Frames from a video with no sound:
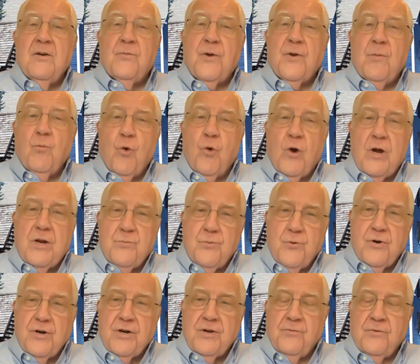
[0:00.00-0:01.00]
from one
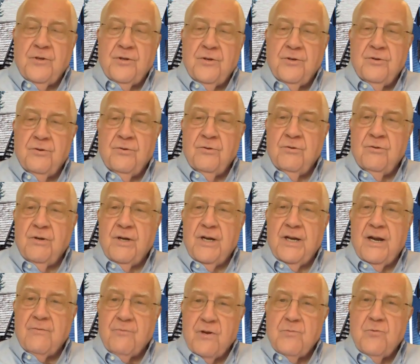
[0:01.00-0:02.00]
point of view,
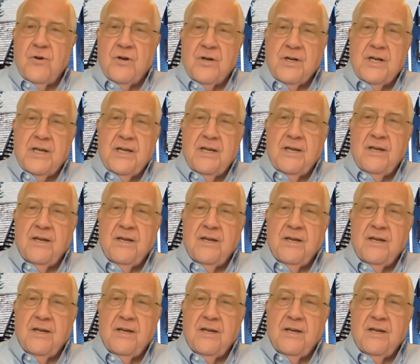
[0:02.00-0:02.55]
everyone